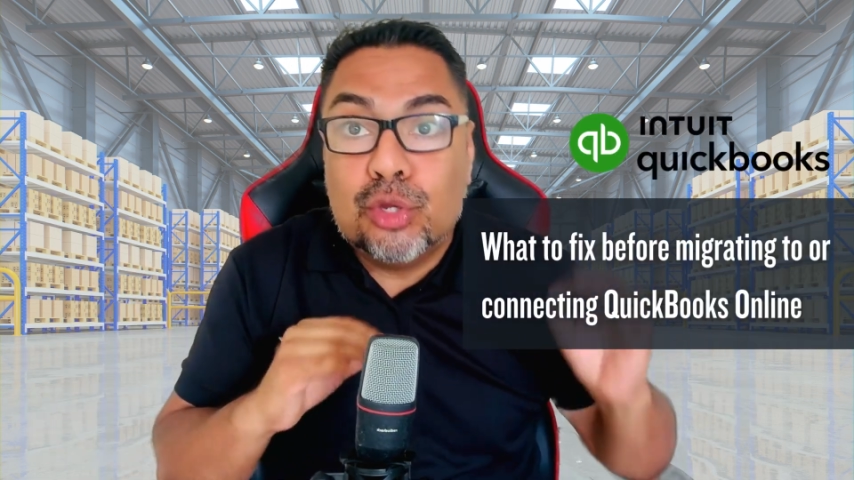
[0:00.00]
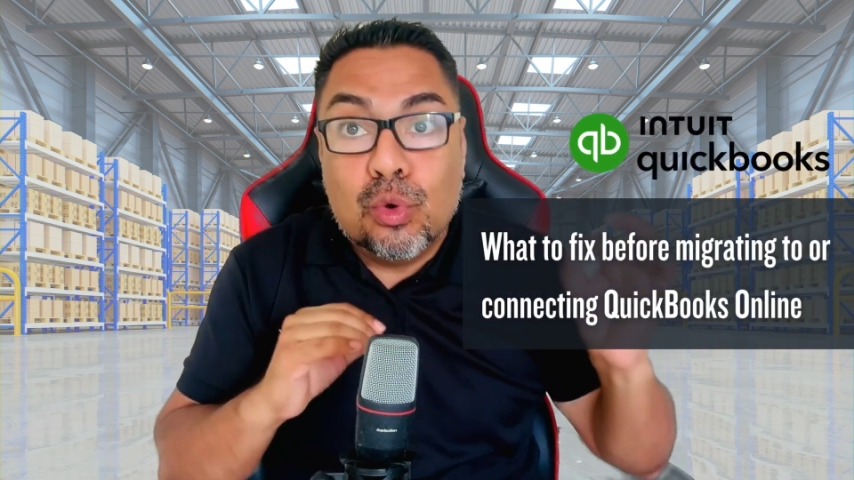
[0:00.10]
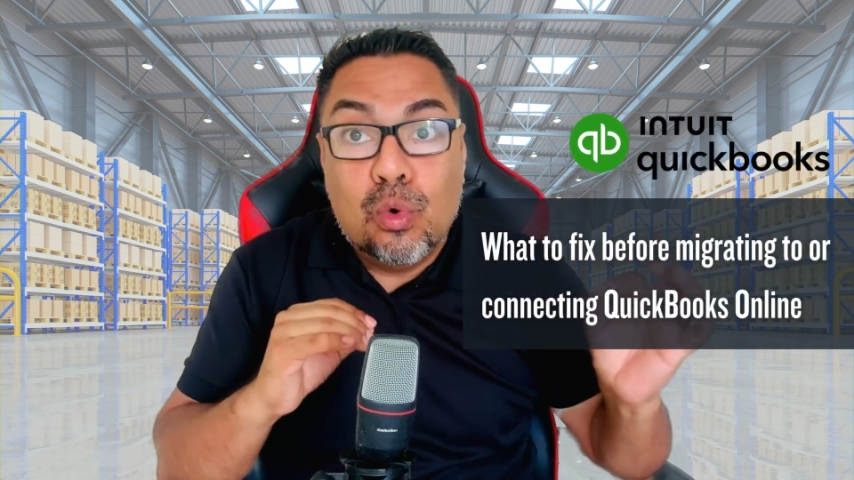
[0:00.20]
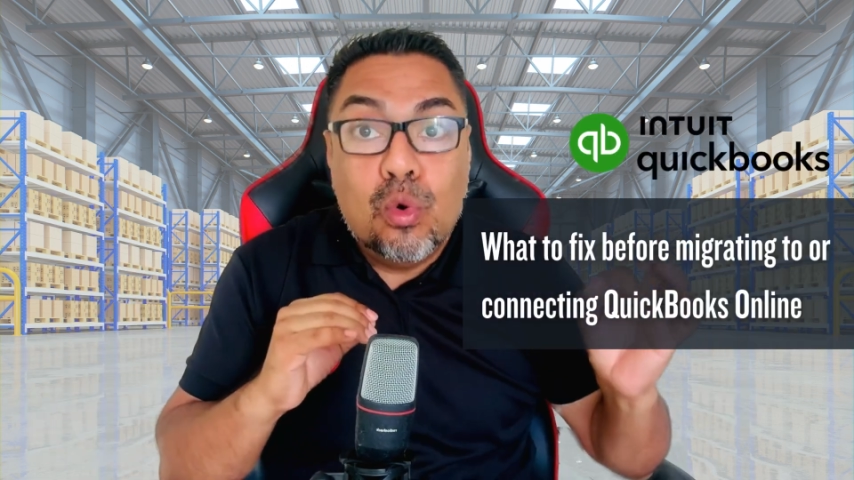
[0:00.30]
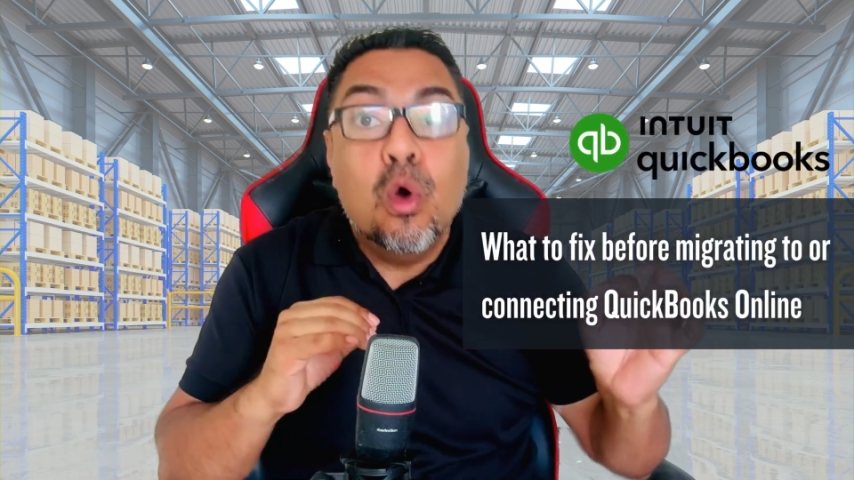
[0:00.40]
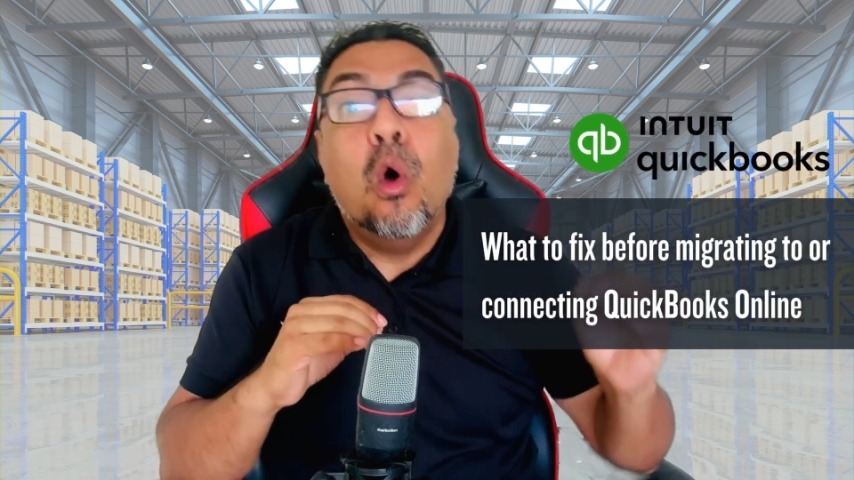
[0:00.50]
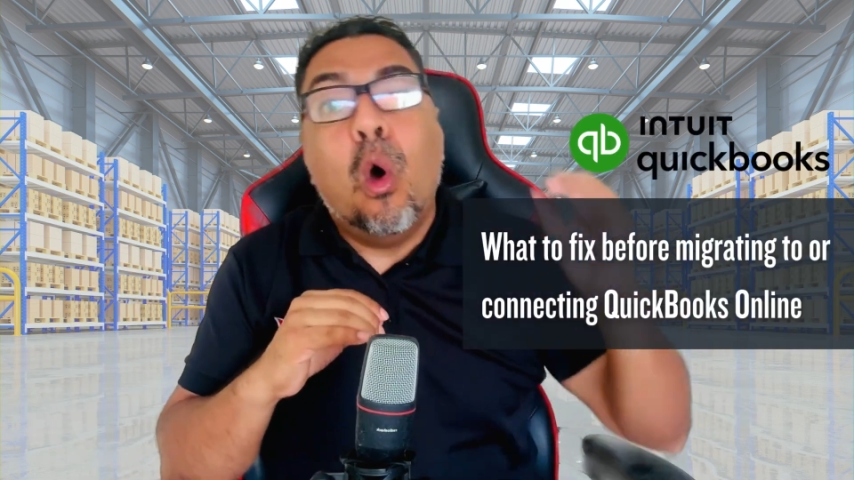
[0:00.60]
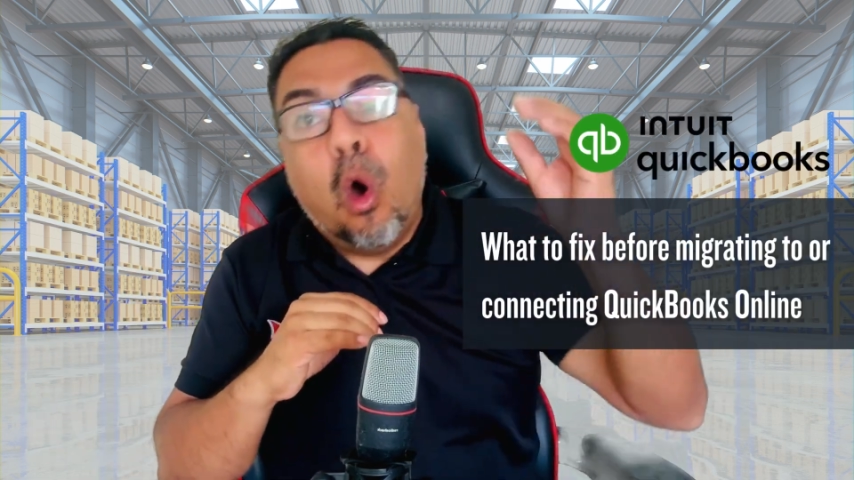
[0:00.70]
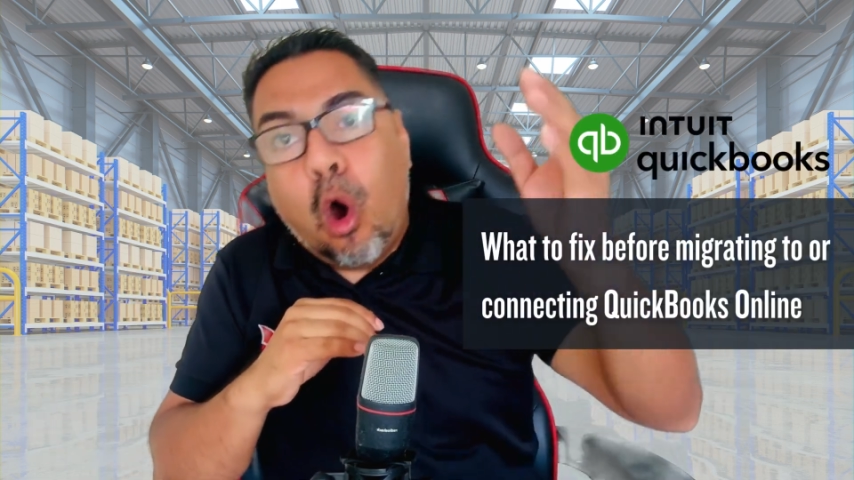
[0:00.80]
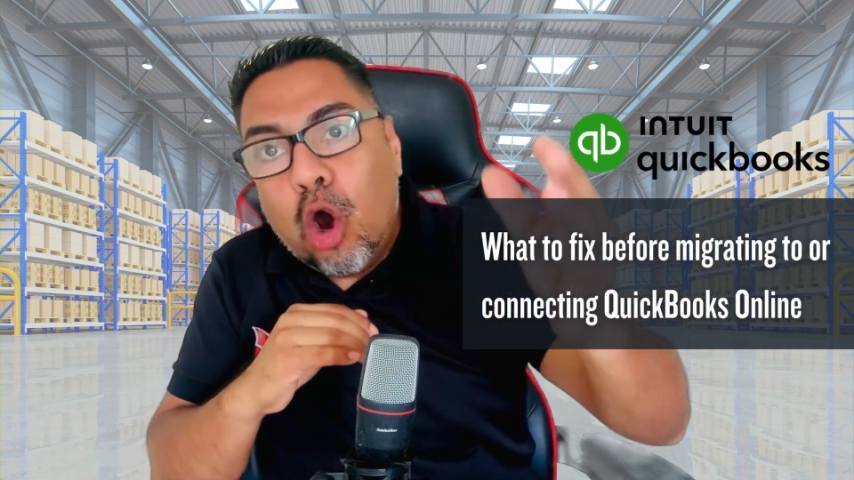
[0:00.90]
to
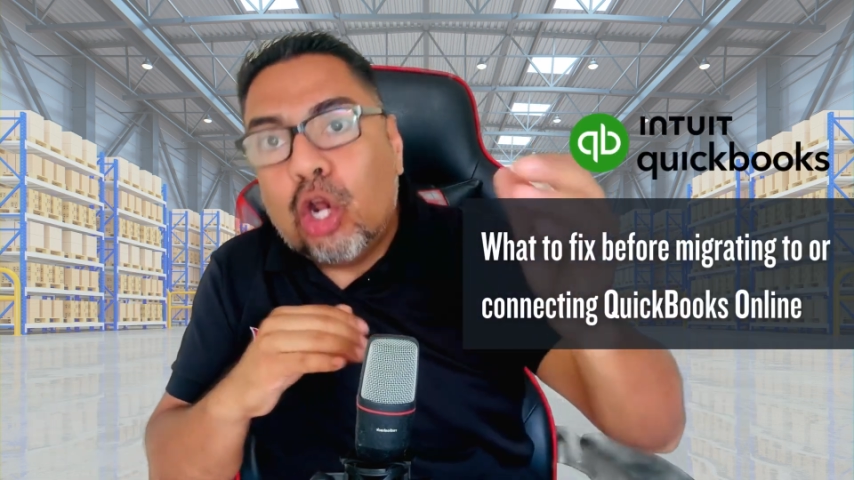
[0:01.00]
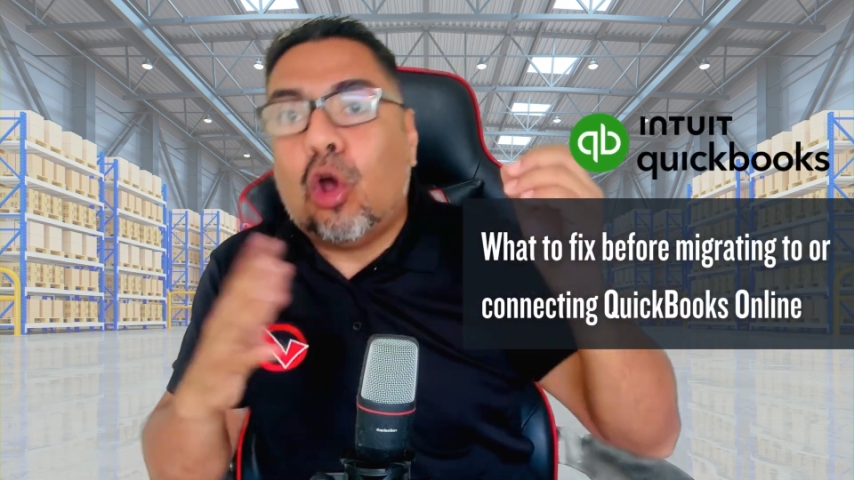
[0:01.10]
or